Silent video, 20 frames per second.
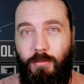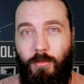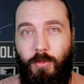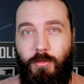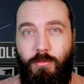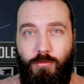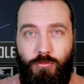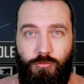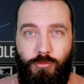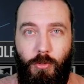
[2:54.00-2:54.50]

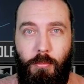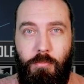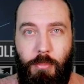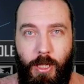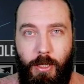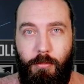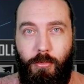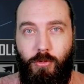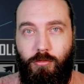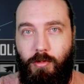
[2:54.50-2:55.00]
run
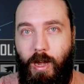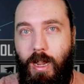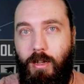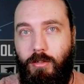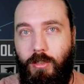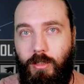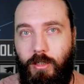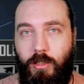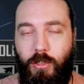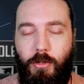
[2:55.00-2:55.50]
people around
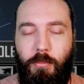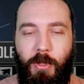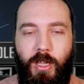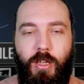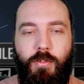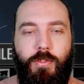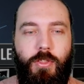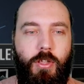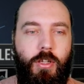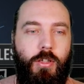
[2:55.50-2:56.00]
a little bit
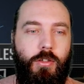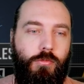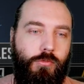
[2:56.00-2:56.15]
if they're